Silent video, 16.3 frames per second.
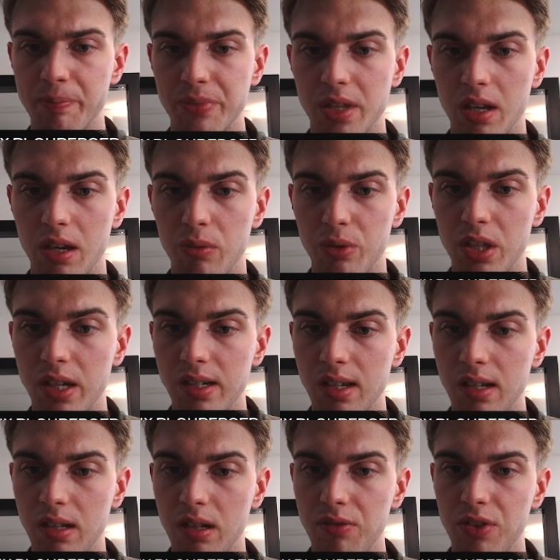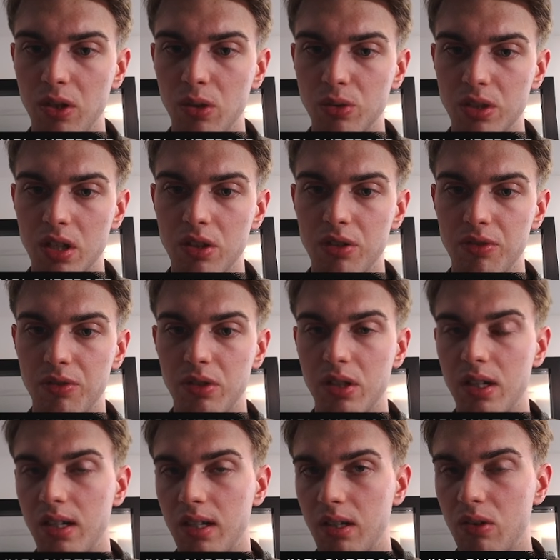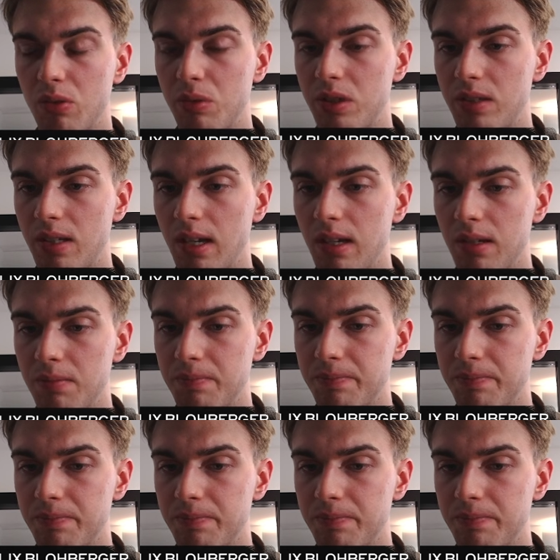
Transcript: Yeah, with the idea that if he goes king g4, then I can always take.